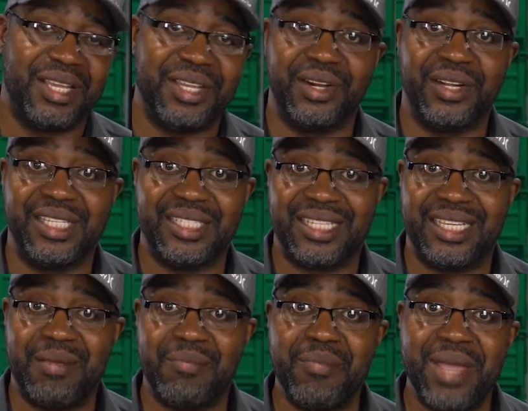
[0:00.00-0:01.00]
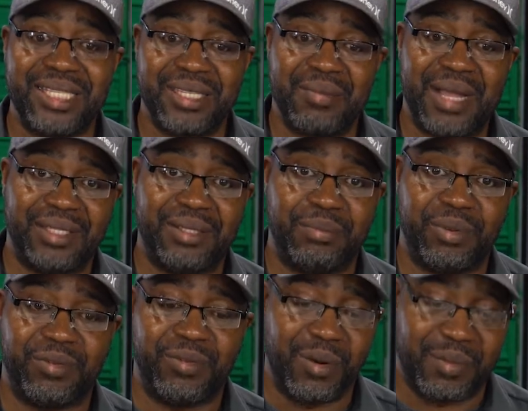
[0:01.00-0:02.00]
you're gonna see an immense amount of
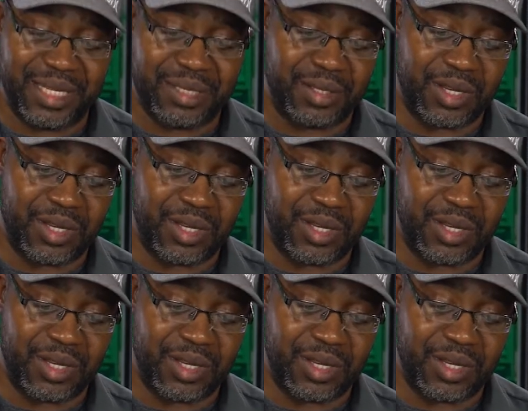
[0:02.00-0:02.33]
performance.